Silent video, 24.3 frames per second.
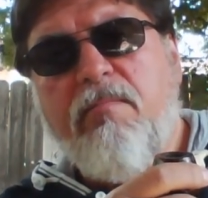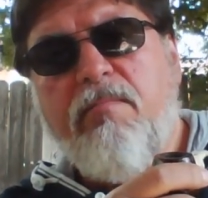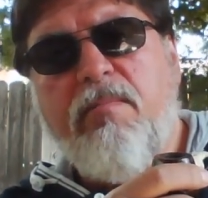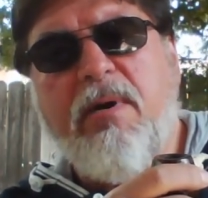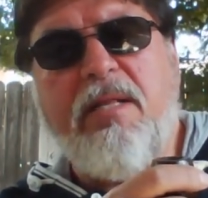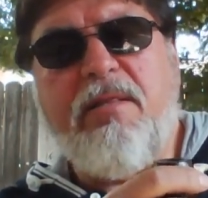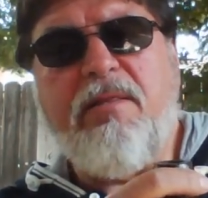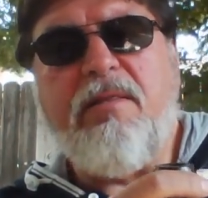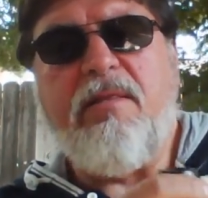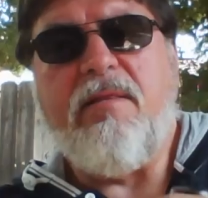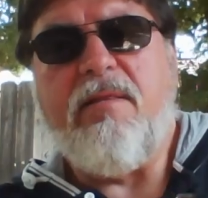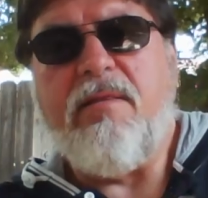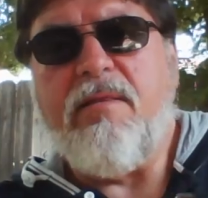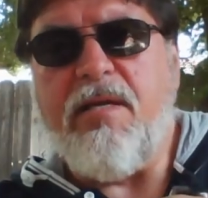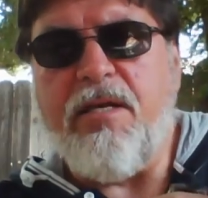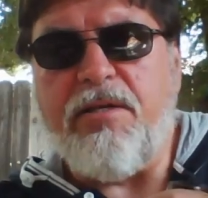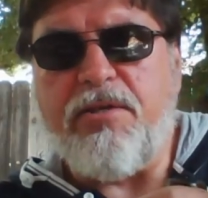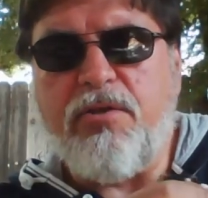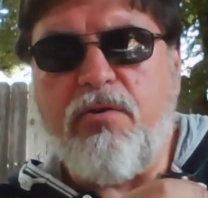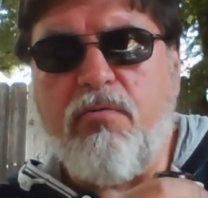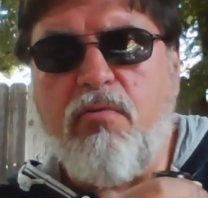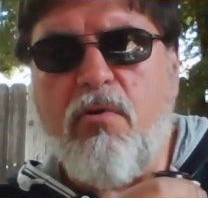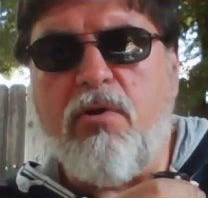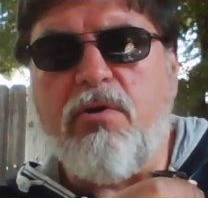But
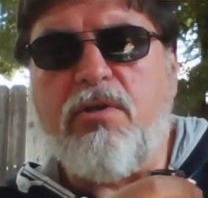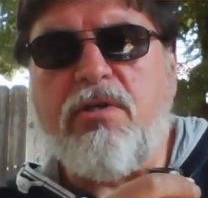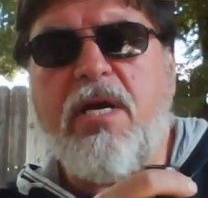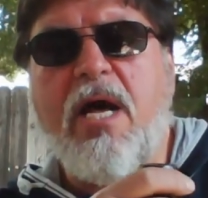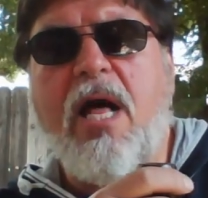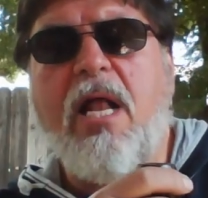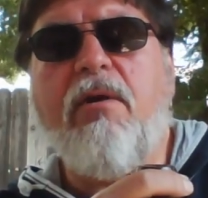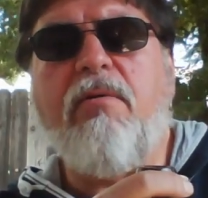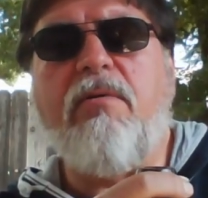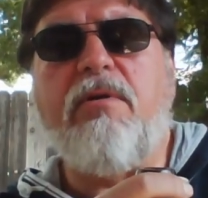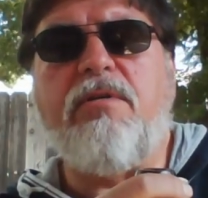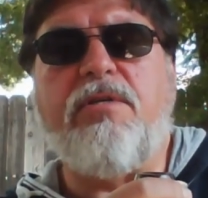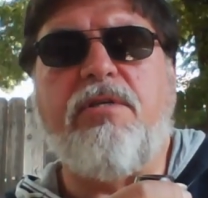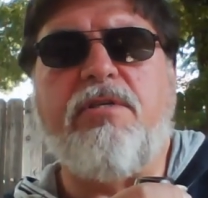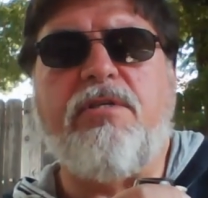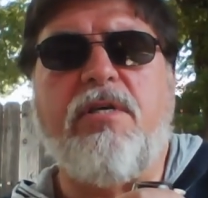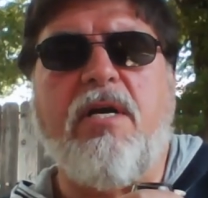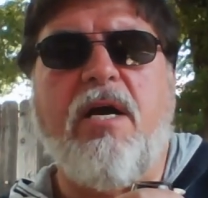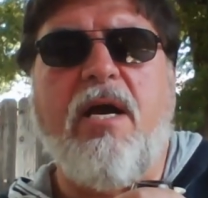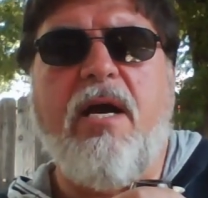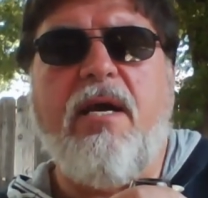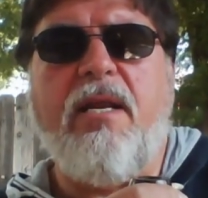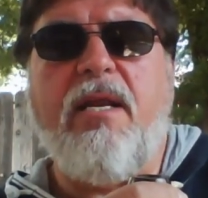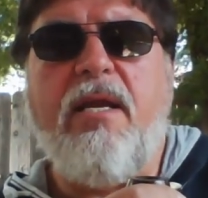this, quote, tolerant
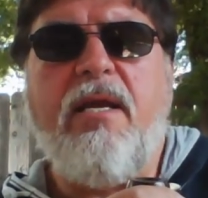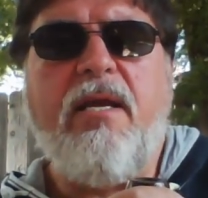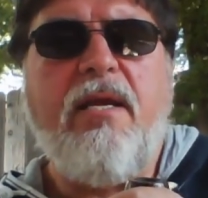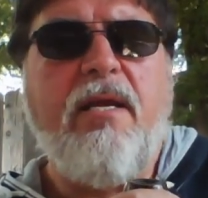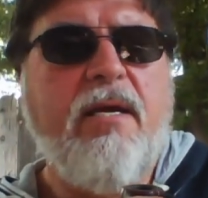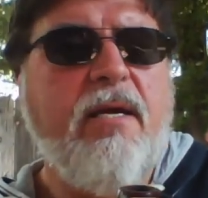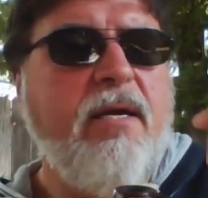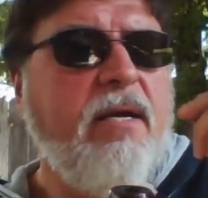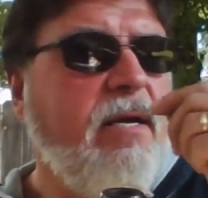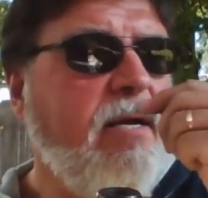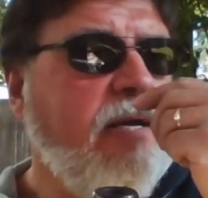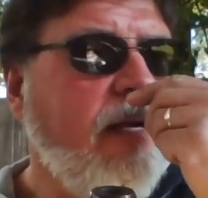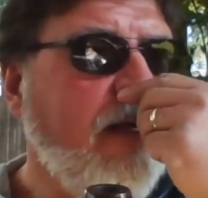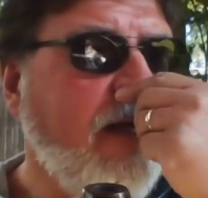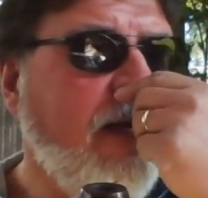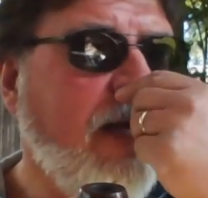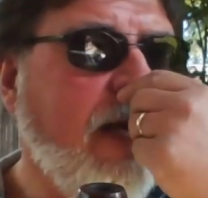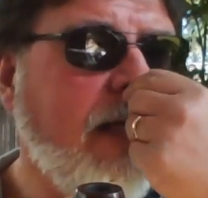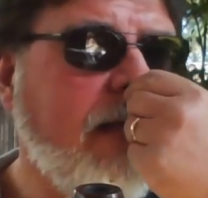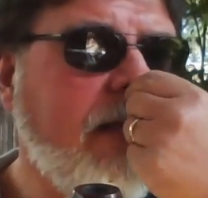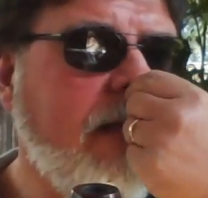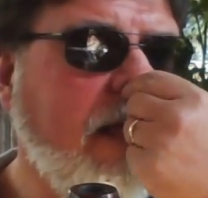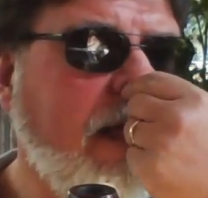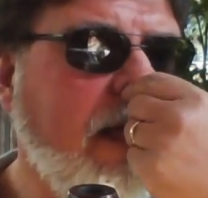society
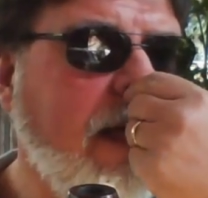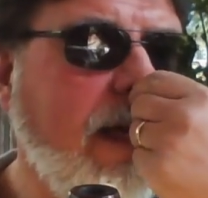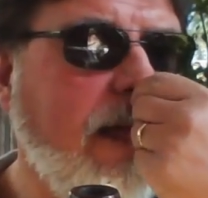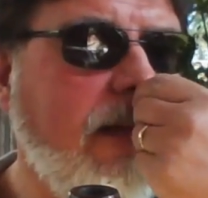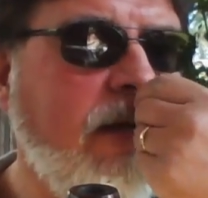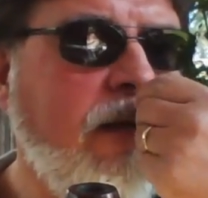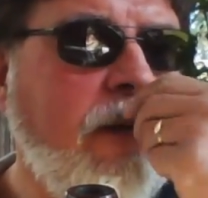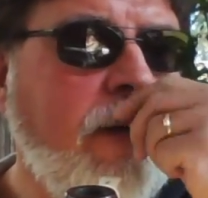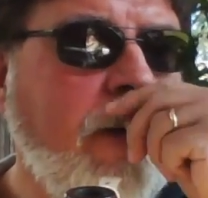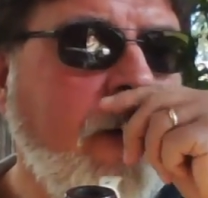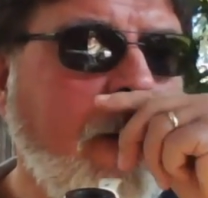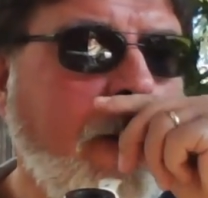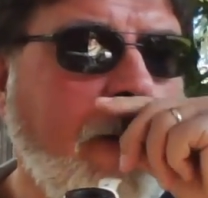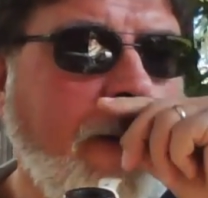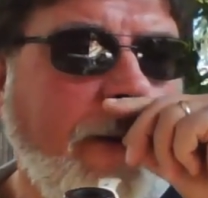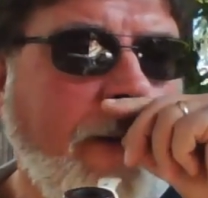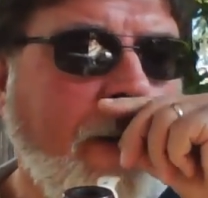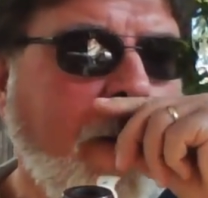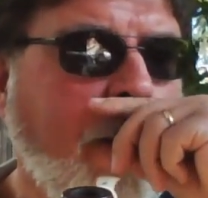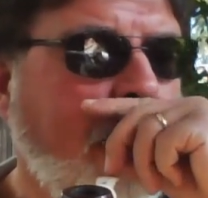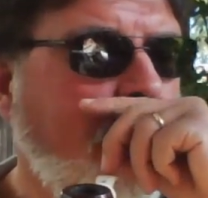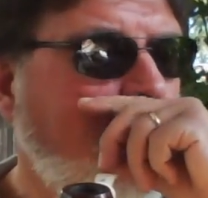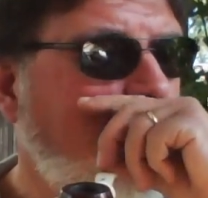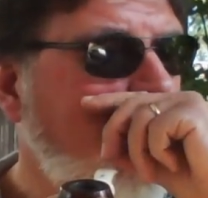got together
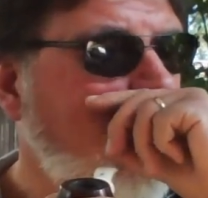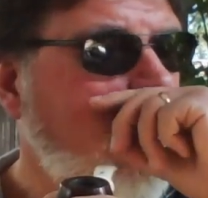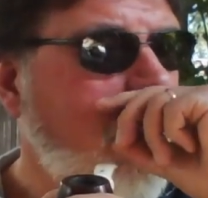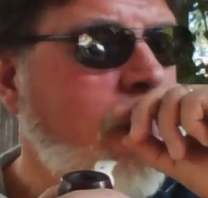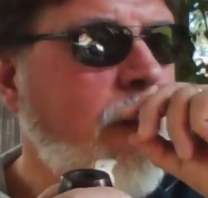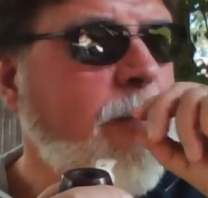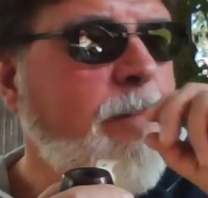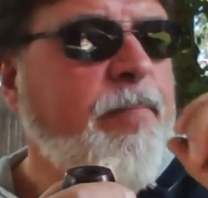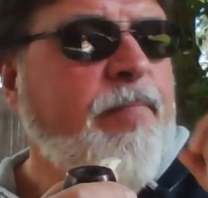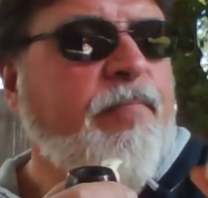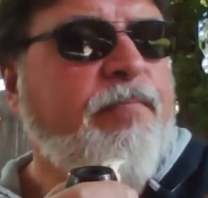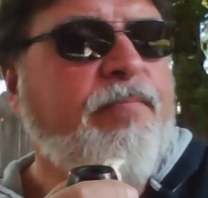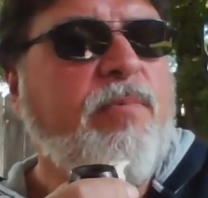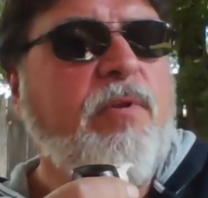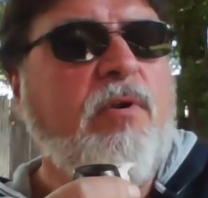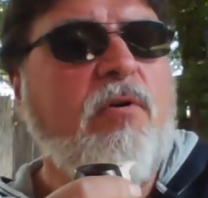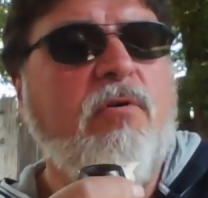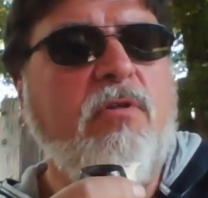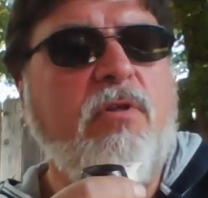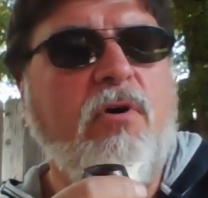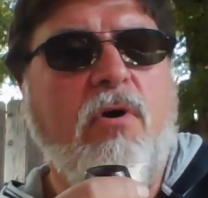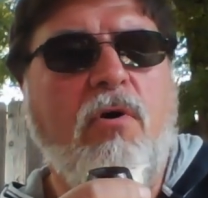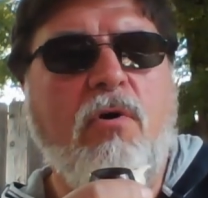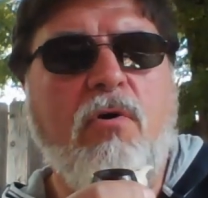
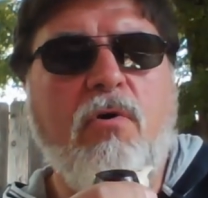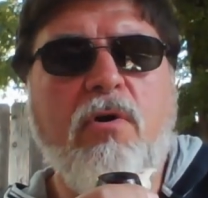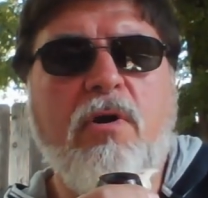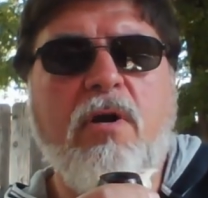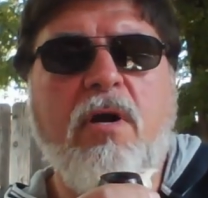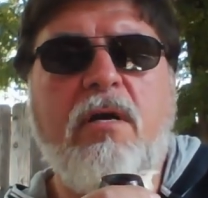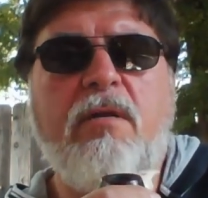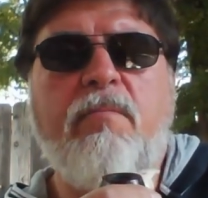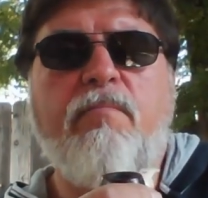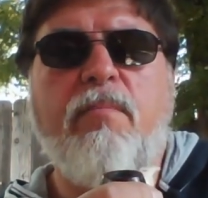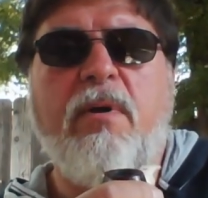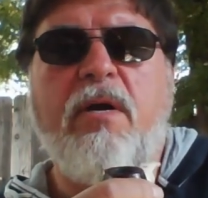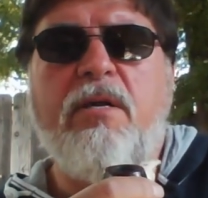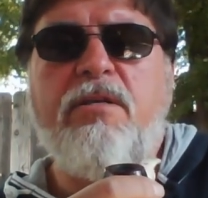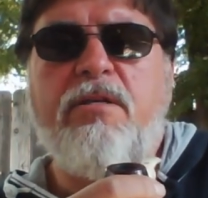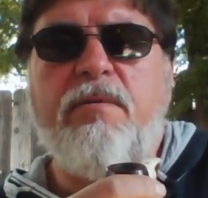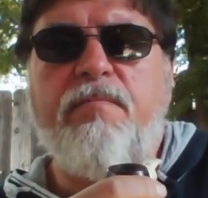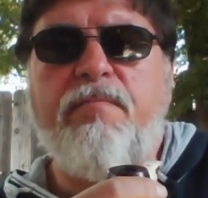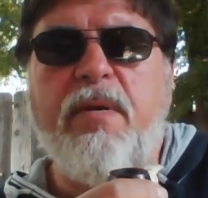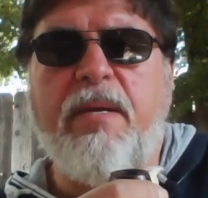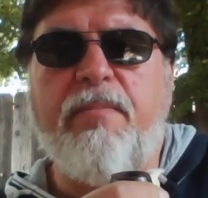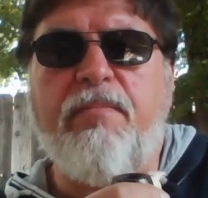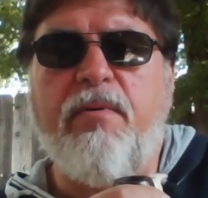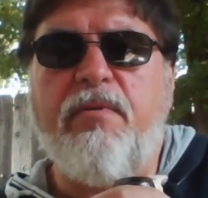with a whole bunch
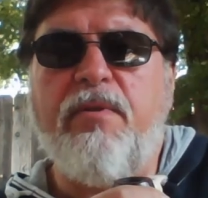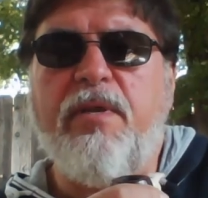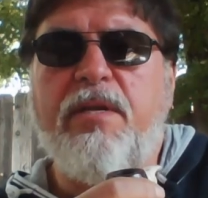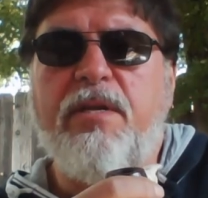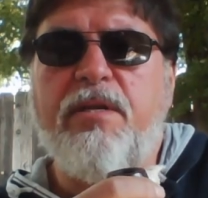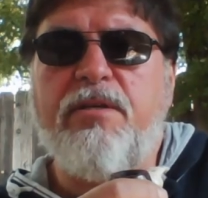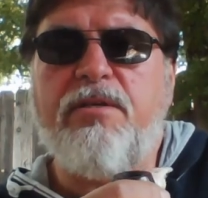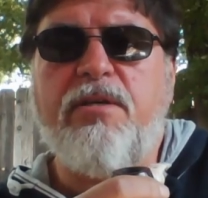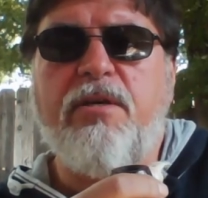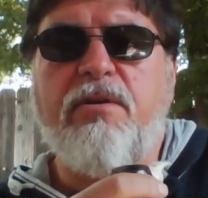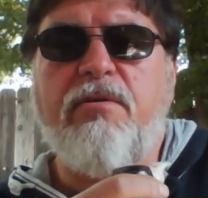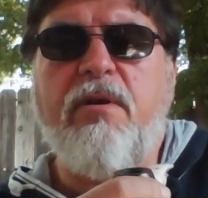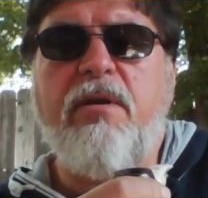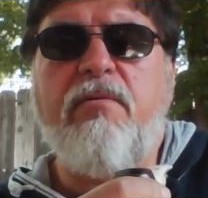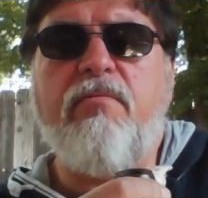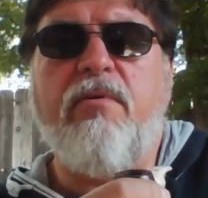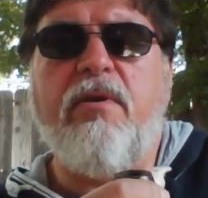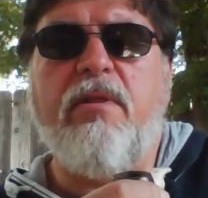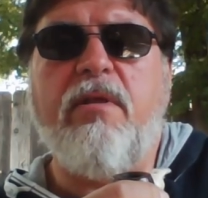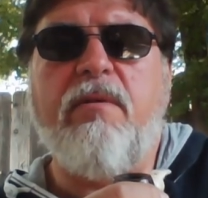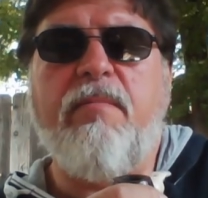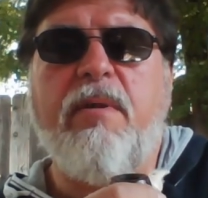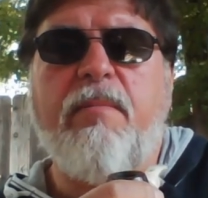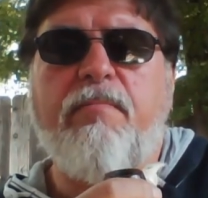of people that disagreed
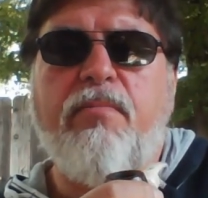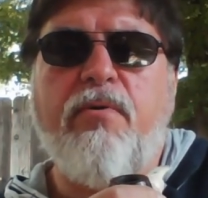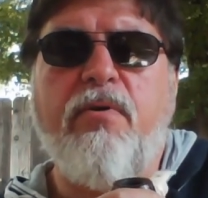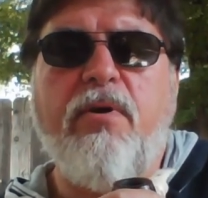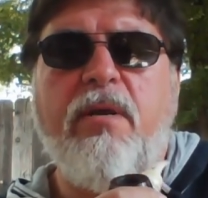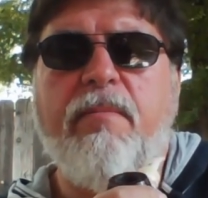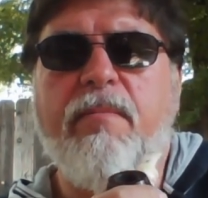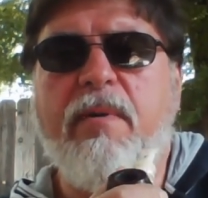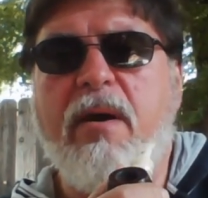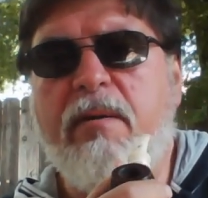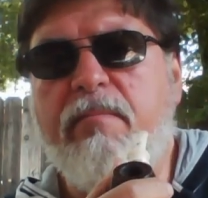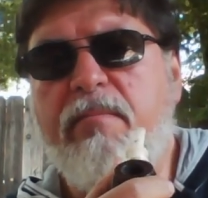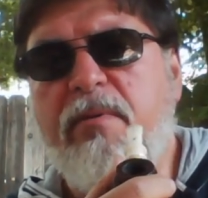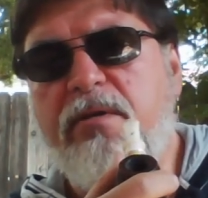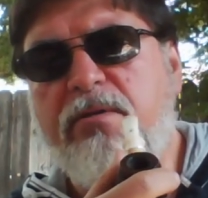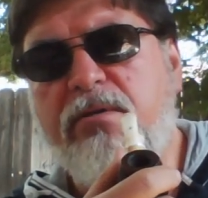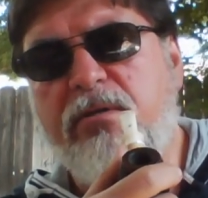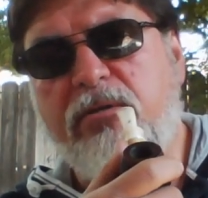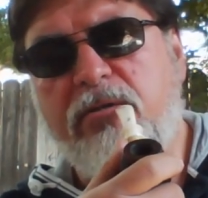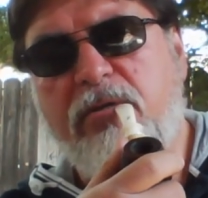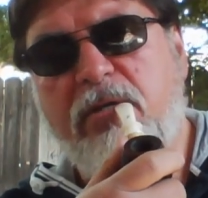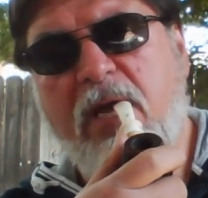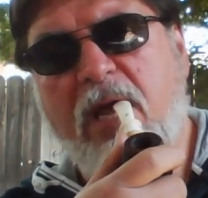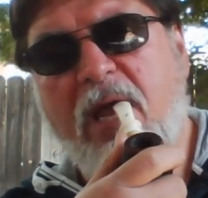with him and put him out of
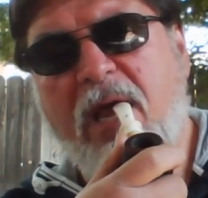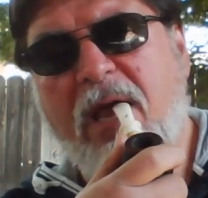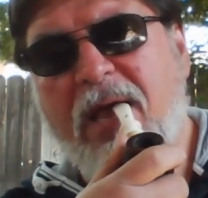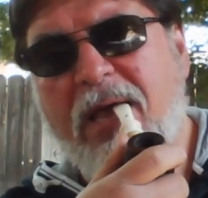business.